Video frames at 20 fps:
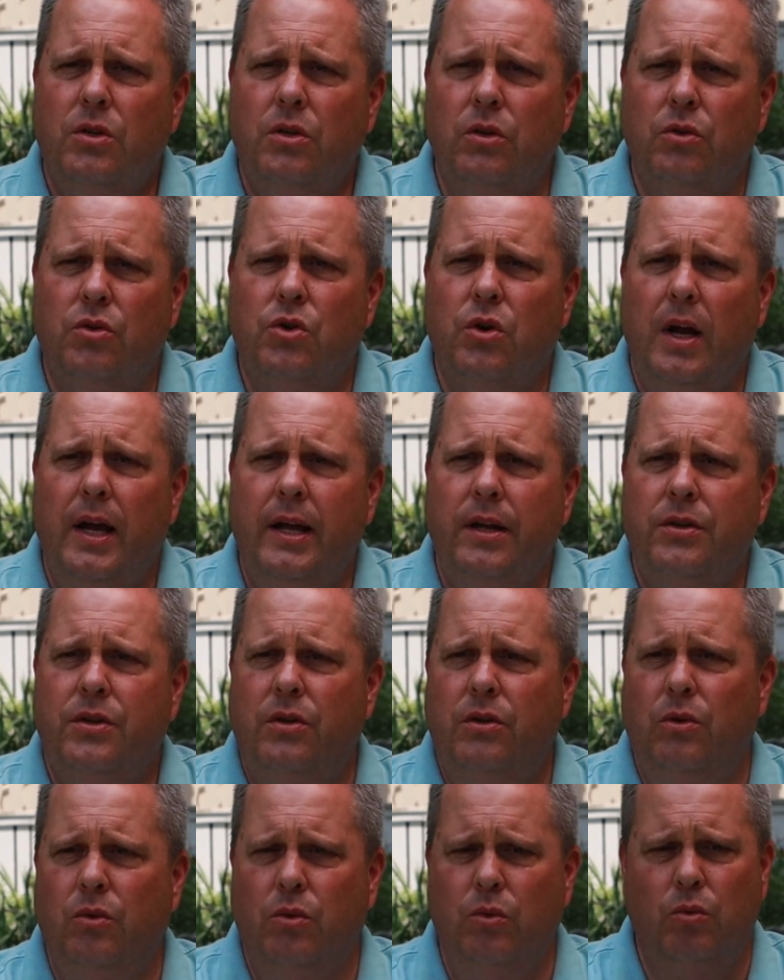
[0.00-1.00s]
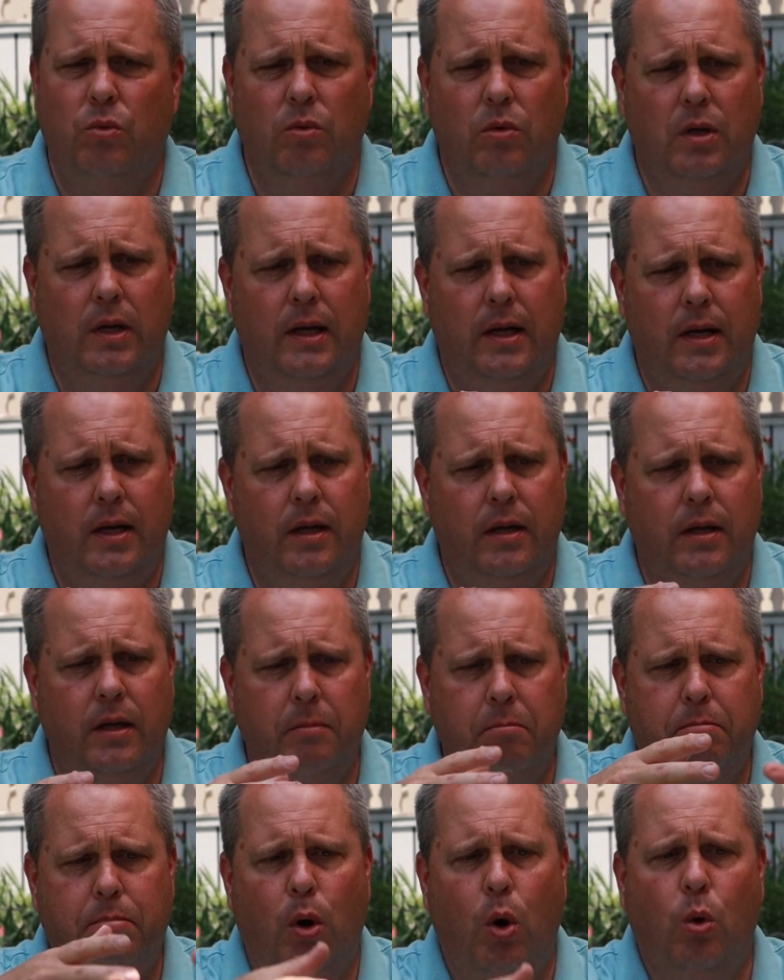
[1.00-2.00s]
try to
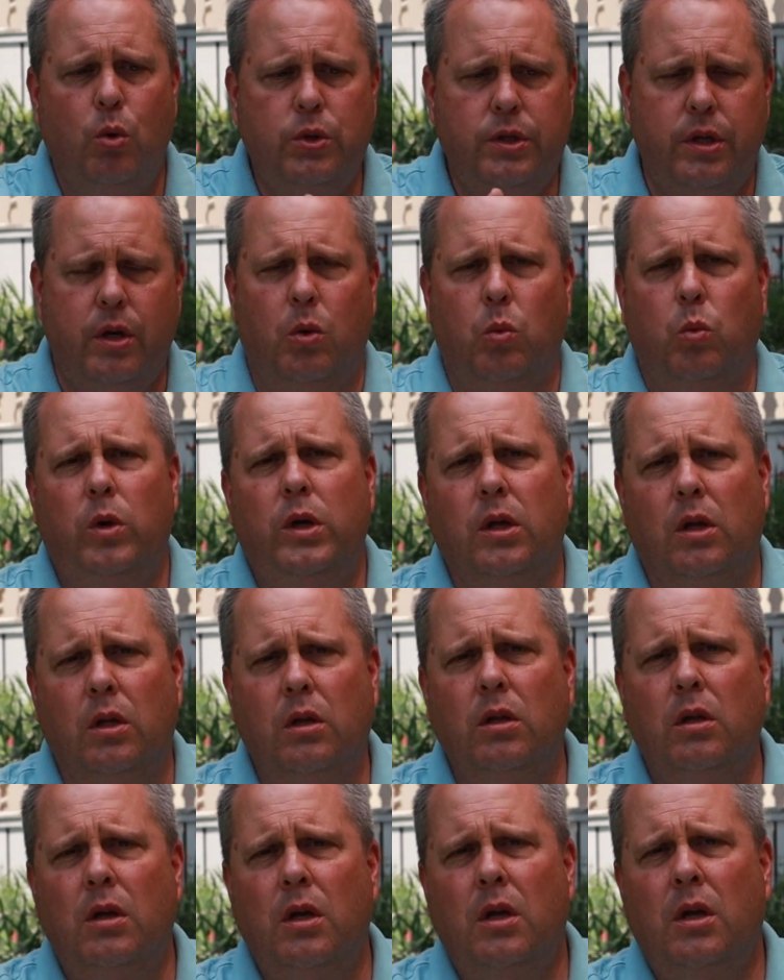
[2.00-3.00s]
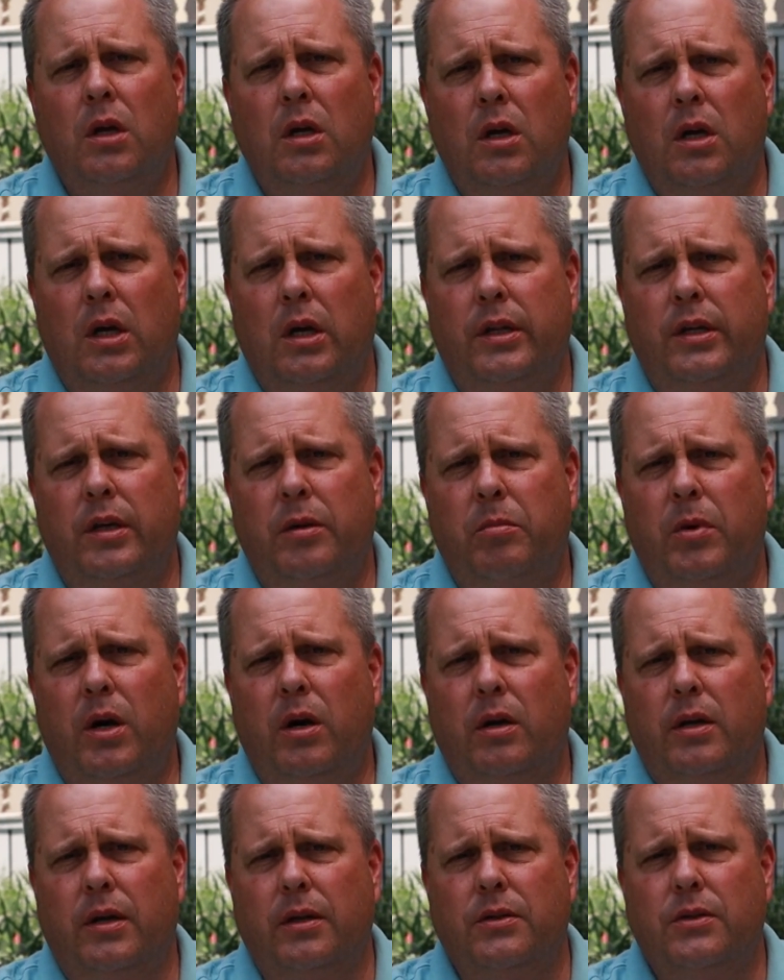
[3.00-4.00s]
impose their will on the
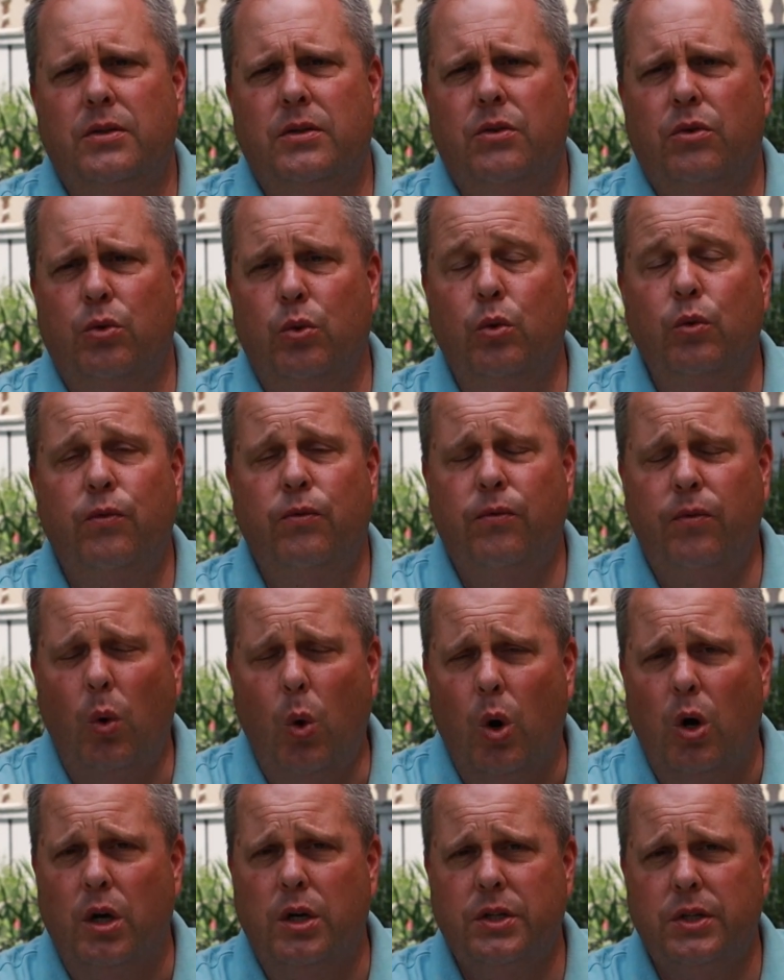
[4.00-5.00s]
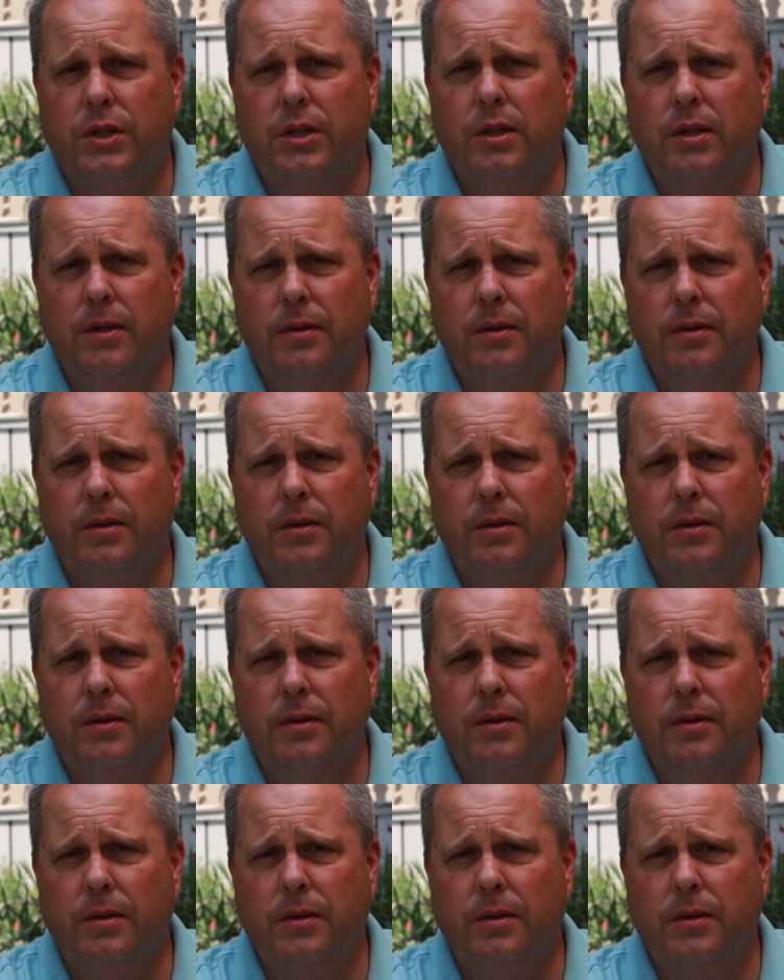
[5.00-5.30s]
Americans through force.